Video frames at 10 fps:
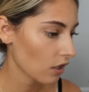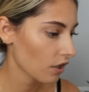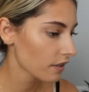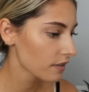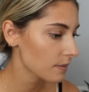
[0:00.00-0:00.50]

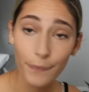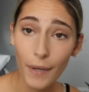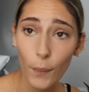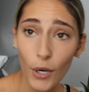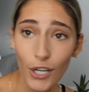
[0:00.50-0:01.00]
honest,
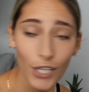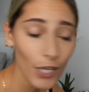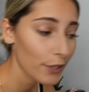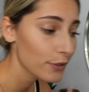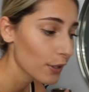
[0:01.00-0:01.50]
but we already
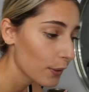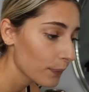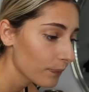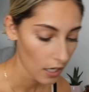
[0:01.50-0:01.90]
did it, so.